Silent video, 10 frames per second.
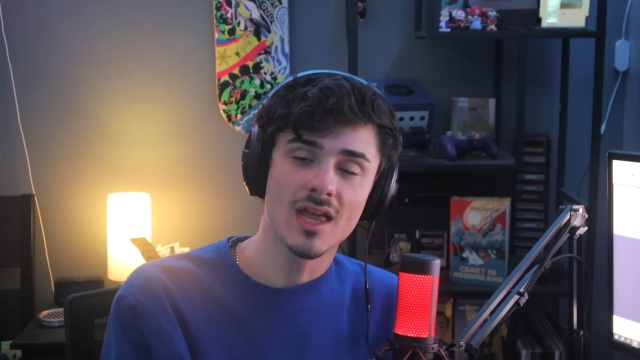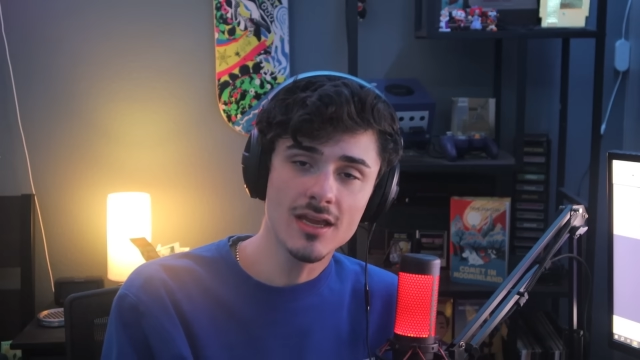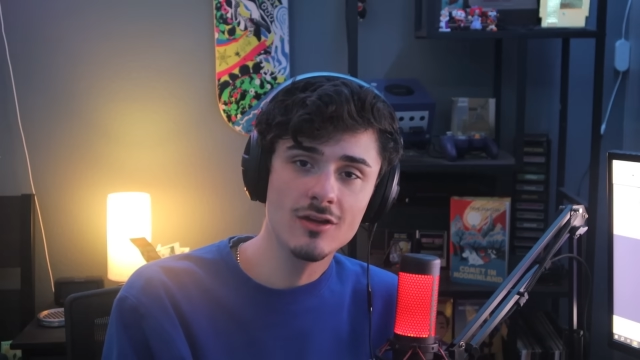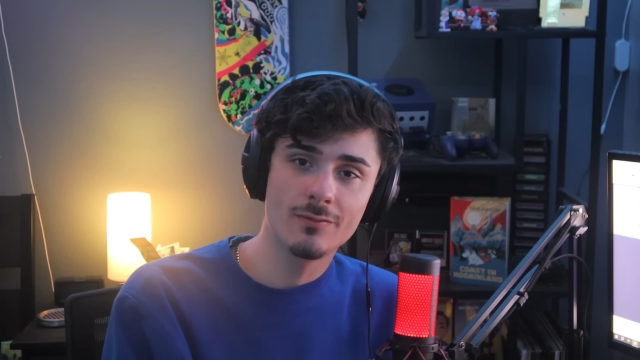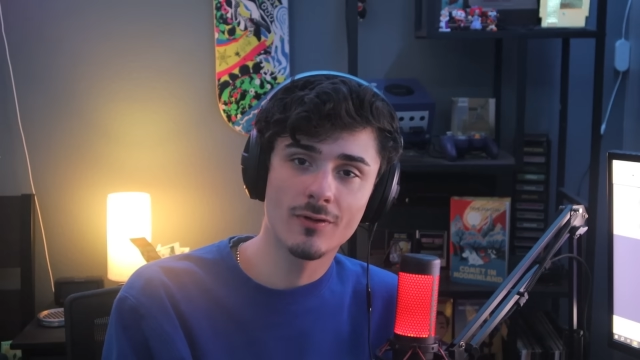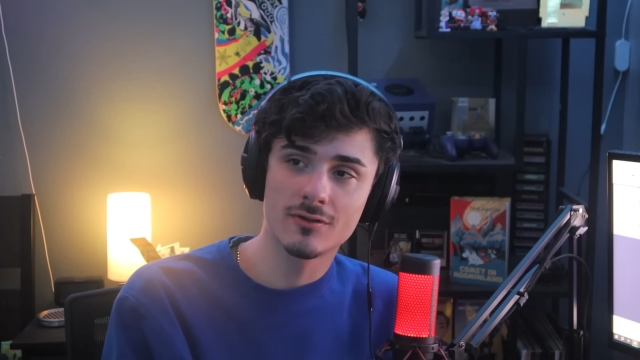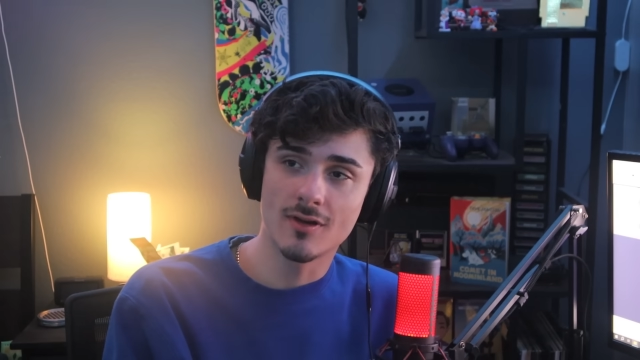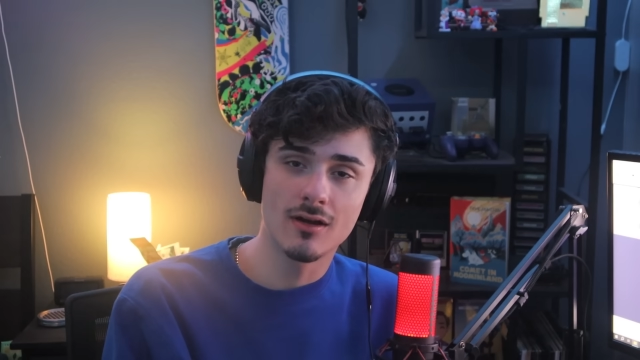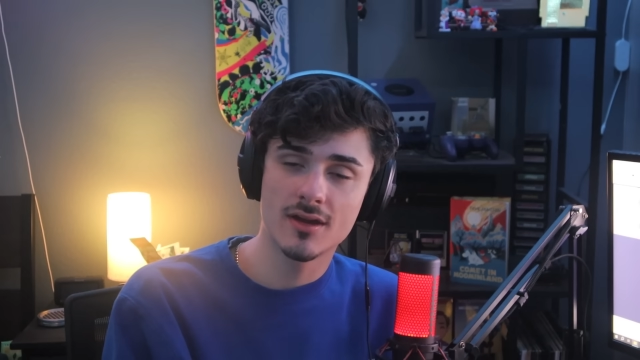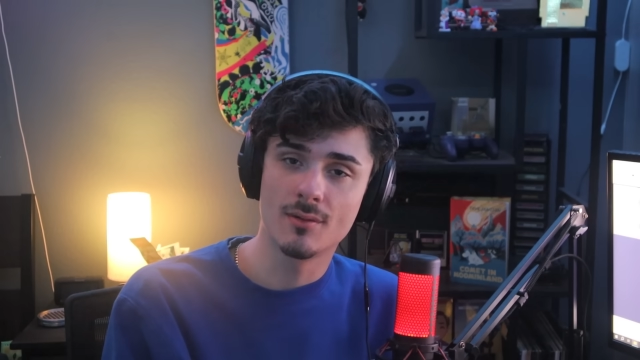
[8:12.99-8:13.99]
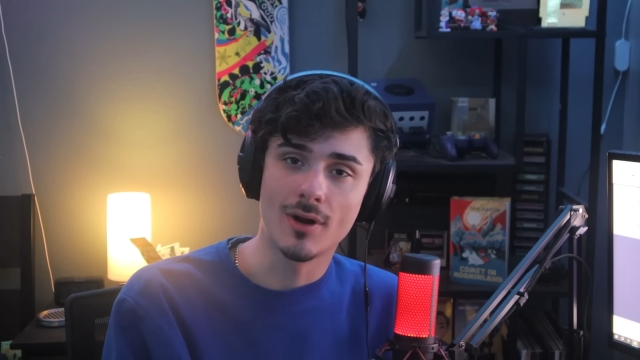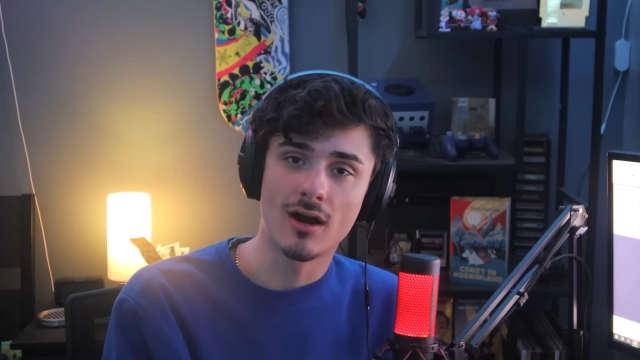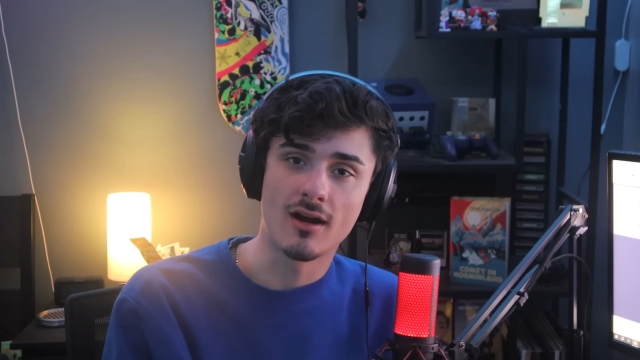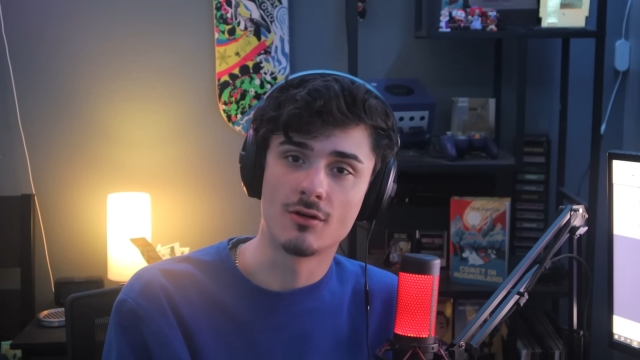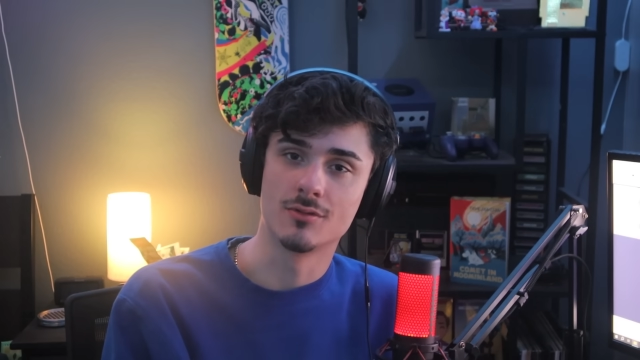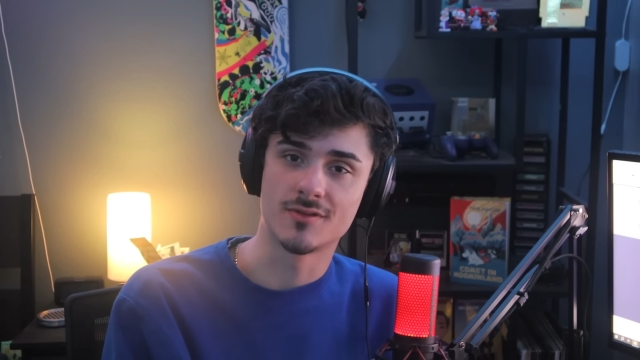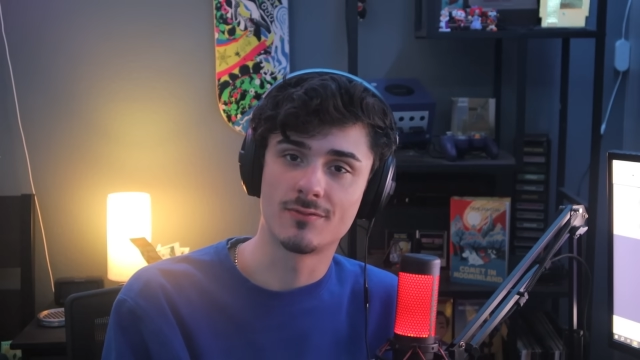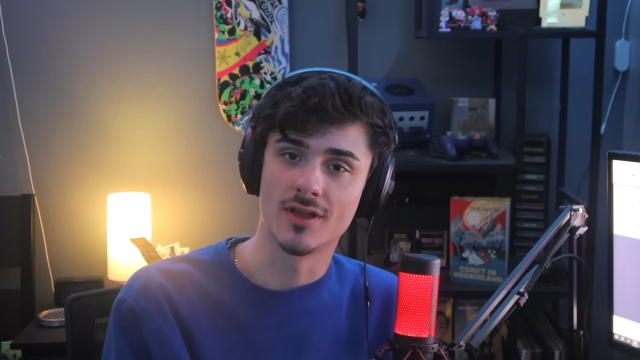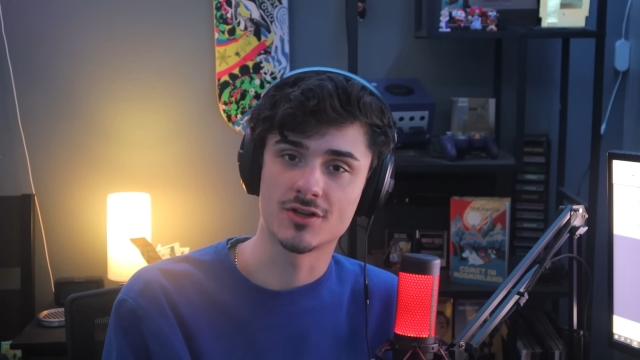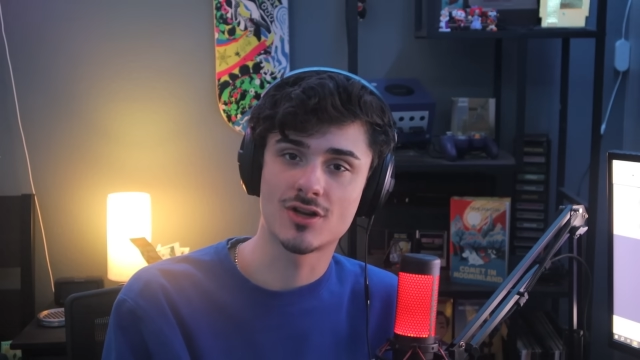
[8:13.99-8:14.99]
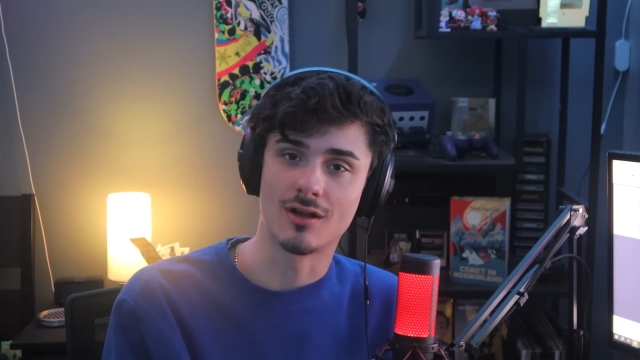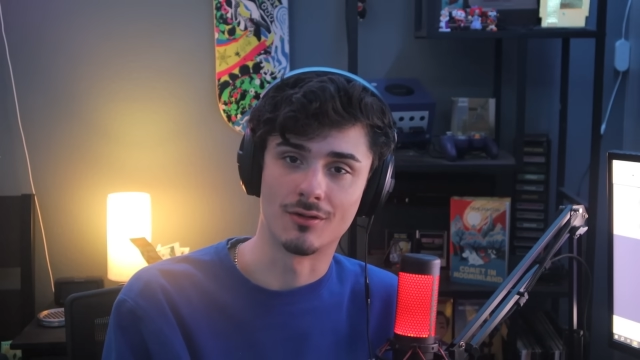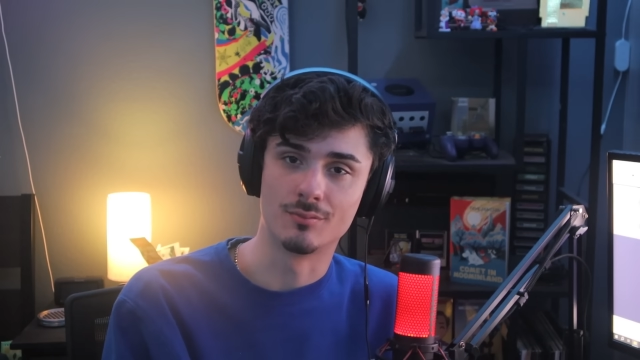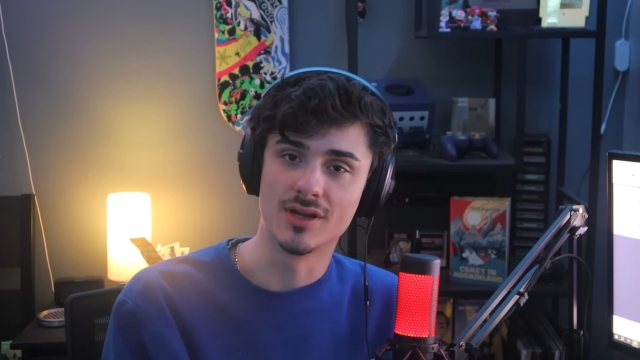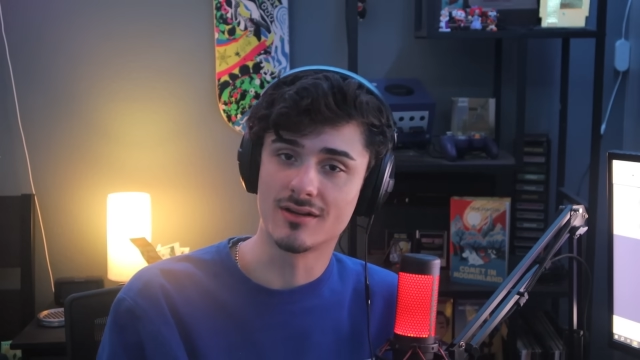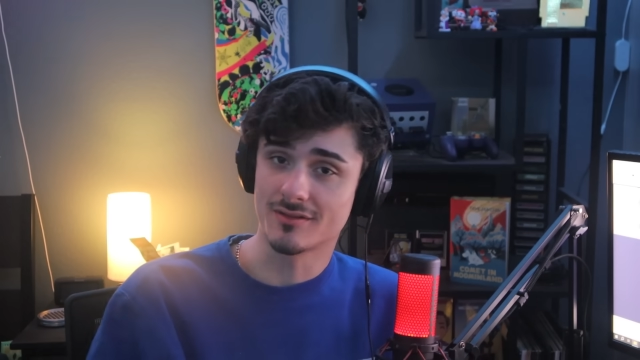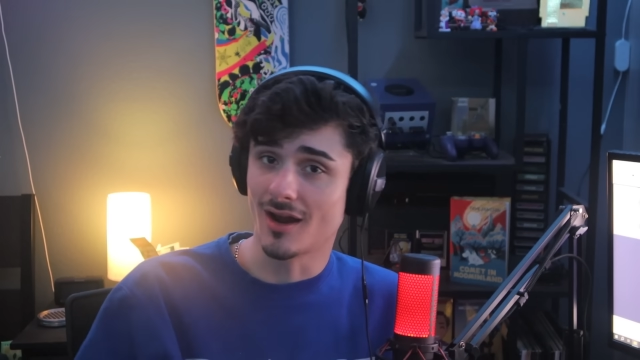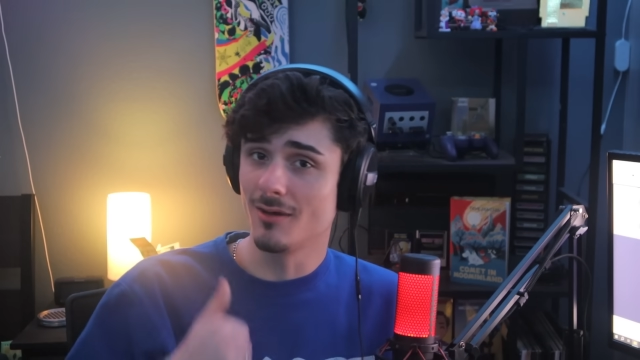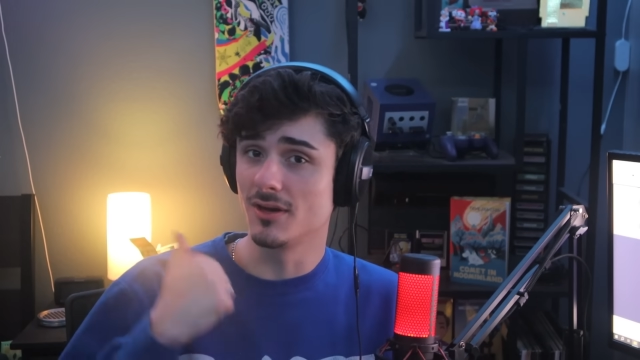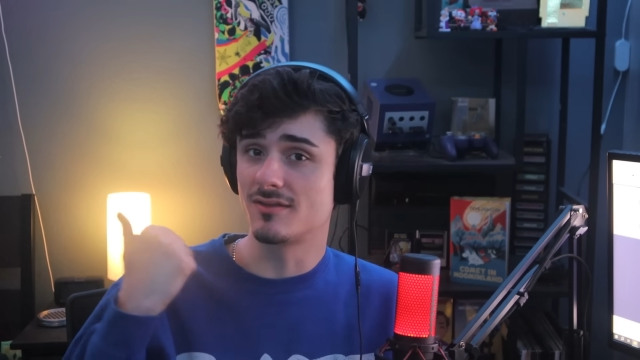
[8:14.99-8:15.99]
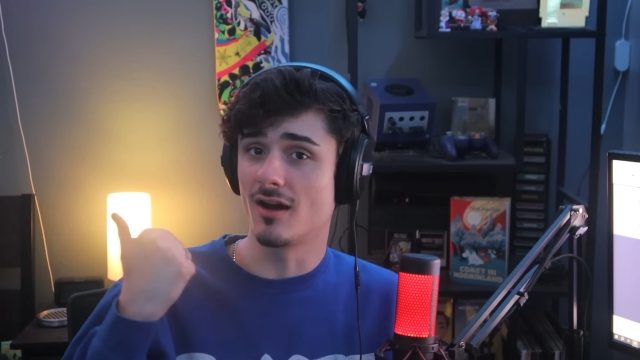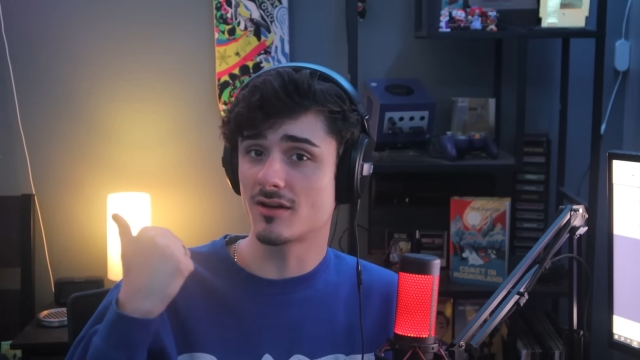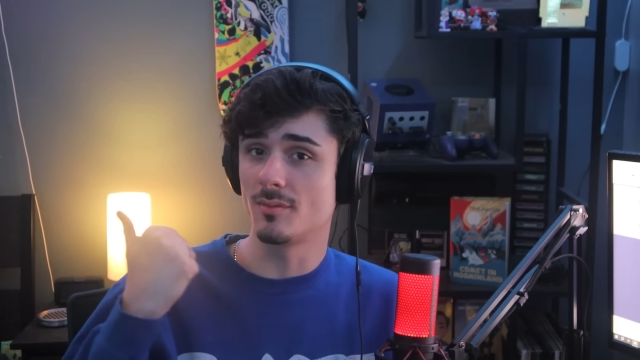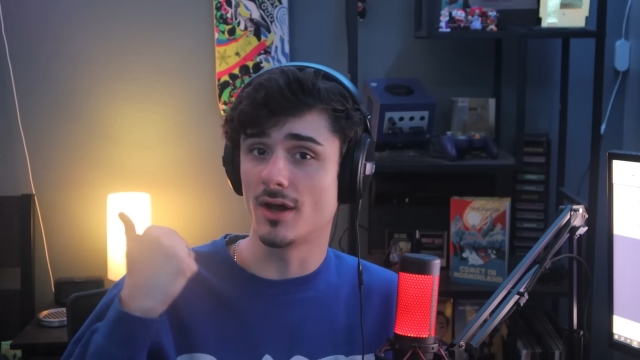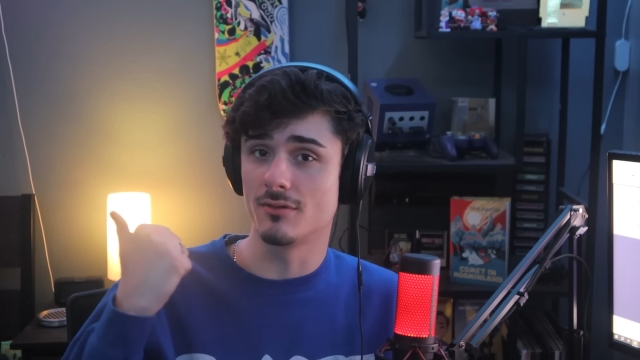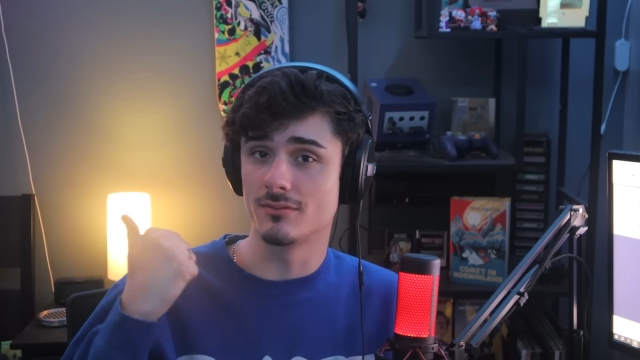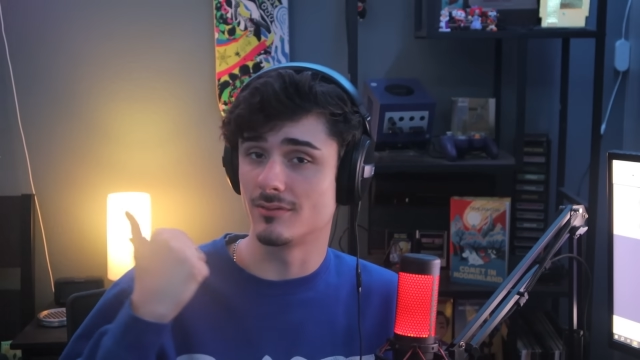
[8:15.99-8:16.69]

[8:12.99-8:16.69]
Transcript: Thank you for talking about how it was flesh colored, because I already talked about